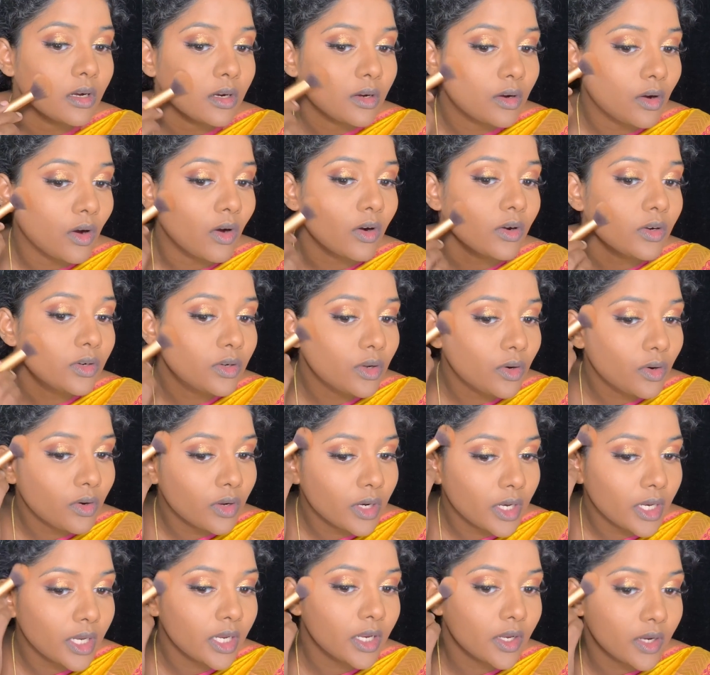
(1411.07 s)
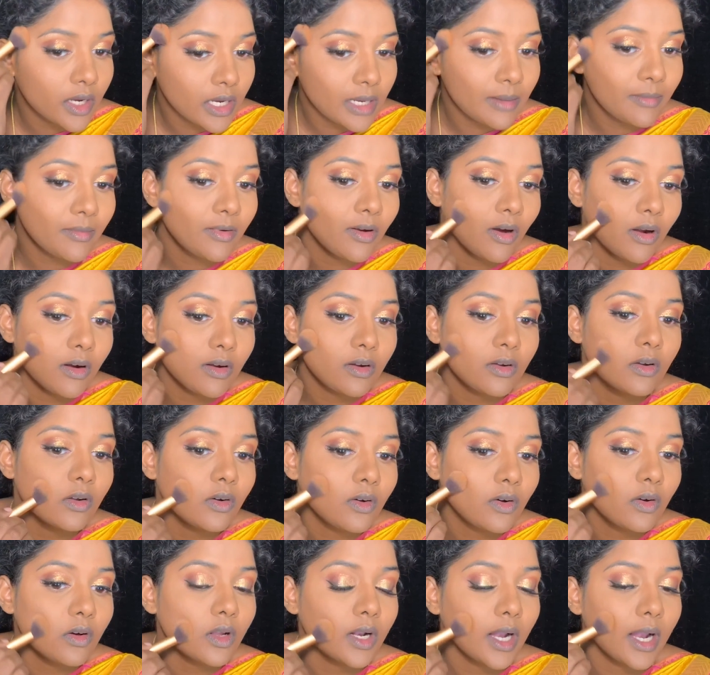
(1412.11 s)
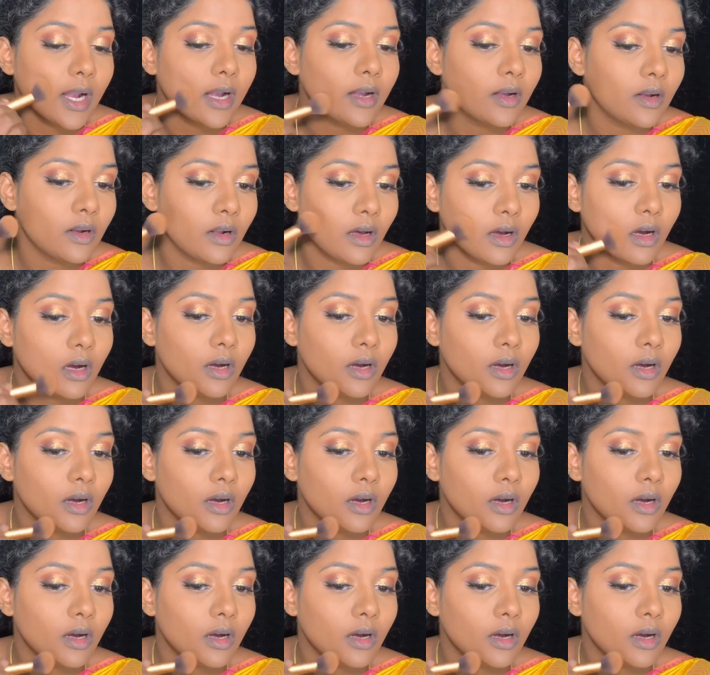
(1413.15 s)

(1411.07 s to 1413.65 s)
Contouring, cream contour and